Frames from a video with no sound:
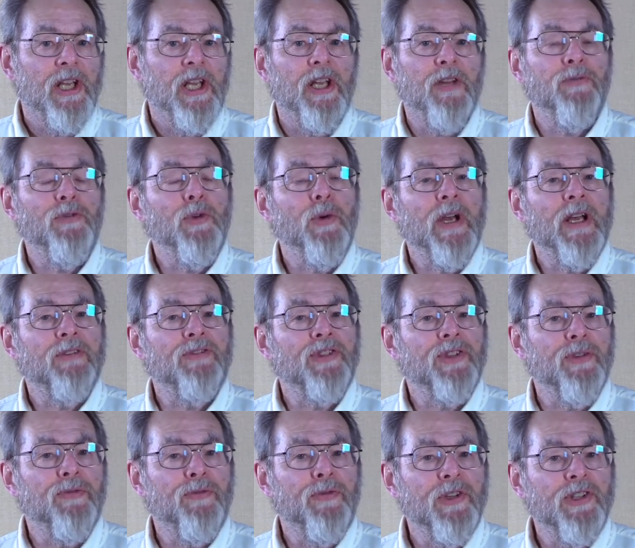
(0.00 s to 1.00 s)
if you have
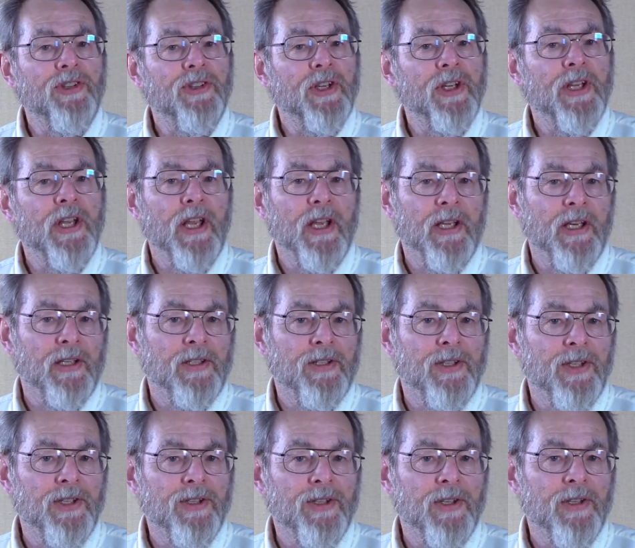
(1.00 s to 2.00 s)
sophisticated
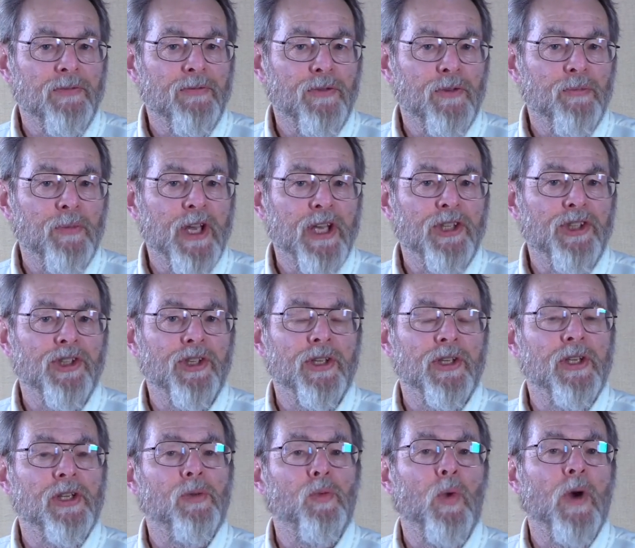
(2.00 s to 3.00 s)

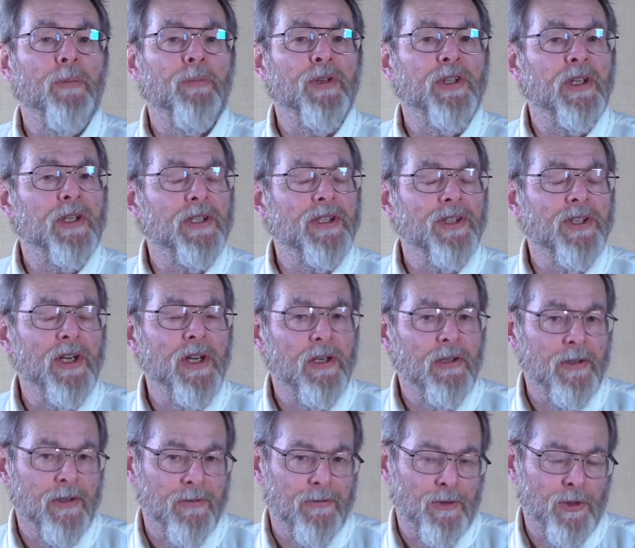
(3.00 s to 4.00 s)
disinformation and weaponized
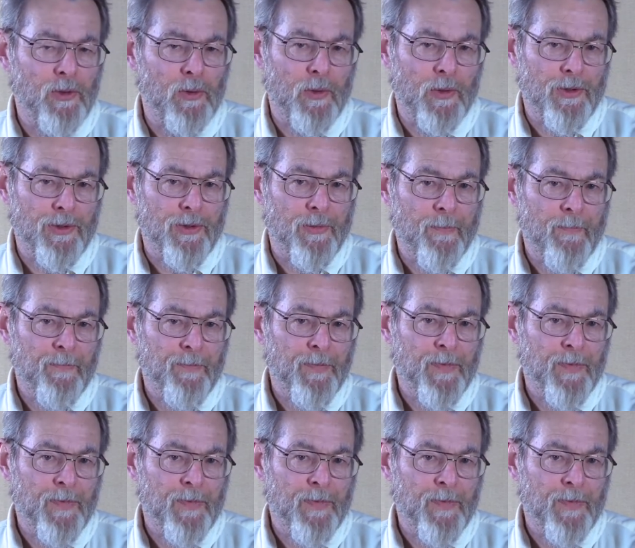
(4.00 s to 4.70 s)
narrative tools.